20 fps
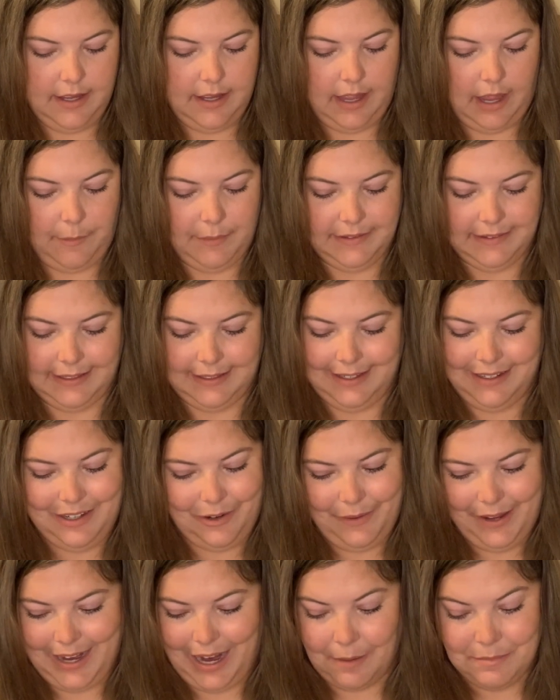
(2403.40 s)
I was like, you know
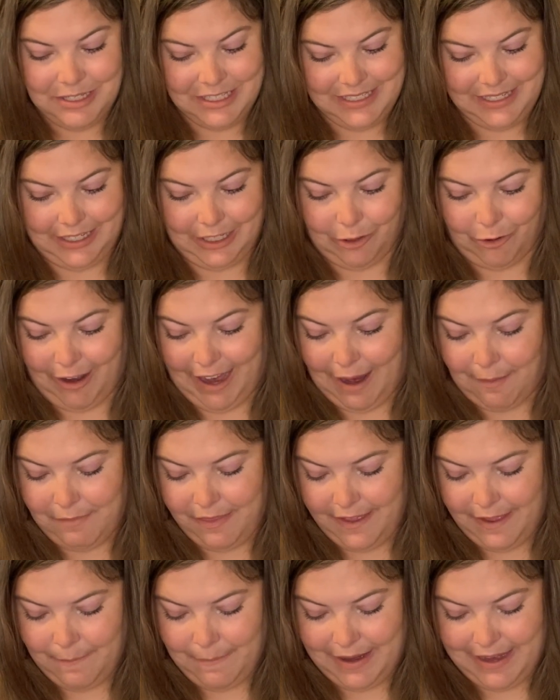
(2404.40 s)
what? I'm just going to grab
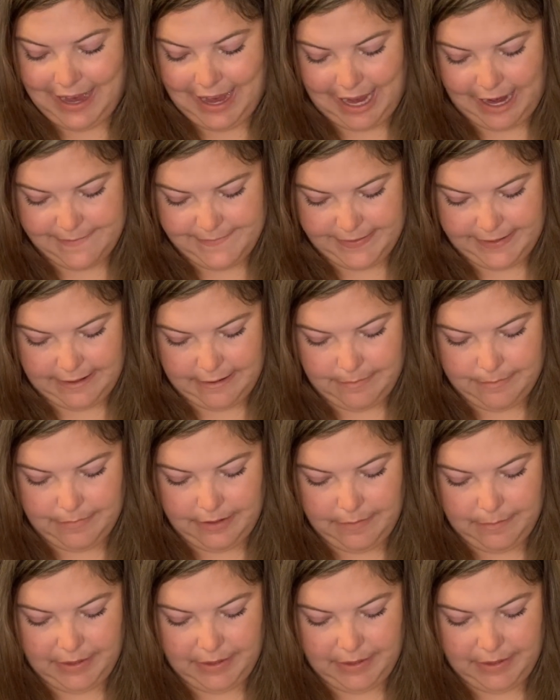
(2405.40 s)
them and have them